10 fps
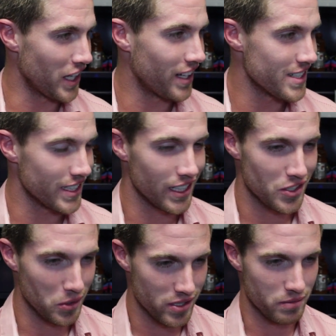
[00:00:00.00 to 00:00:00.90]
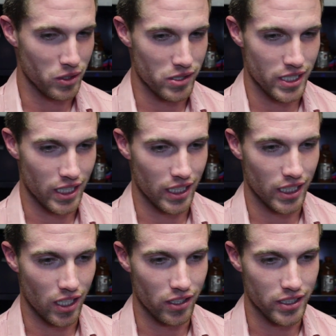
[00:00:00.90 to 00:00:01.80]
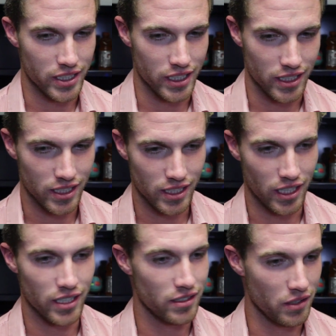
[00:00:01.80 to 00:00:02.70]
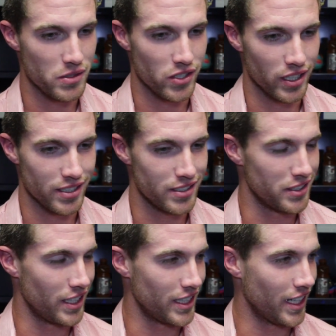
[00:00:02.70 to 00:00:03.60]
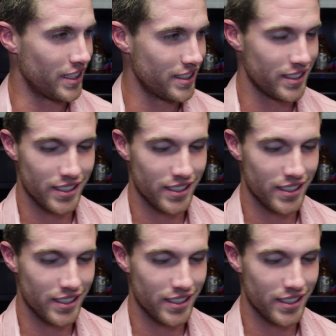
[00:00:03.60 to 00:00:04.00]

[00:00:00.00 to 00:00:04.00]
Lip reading: Honestly, I scored some goals like that in college, and it was great to do that again.